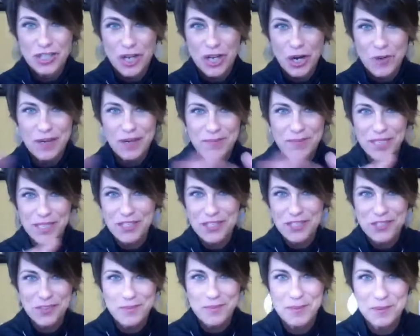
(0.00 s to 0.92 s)
it, make sure
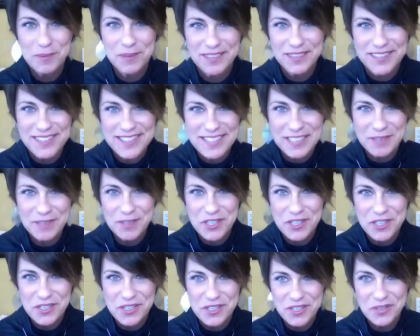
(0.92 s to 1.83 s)
people can see what you're
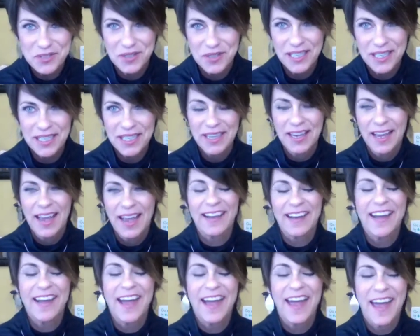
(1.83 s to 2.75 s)
doing, and
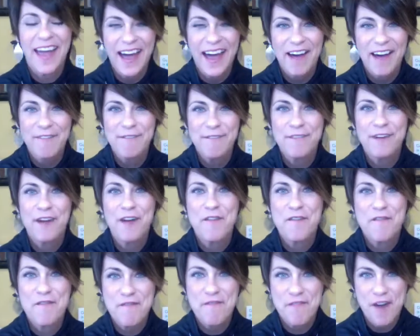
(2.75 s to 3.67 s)
have
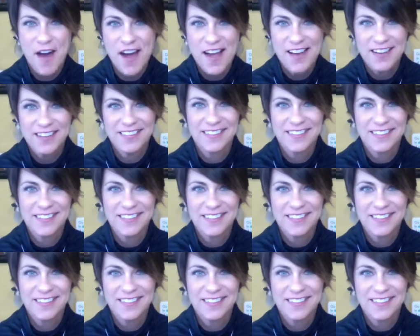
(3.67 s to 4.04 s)
fun.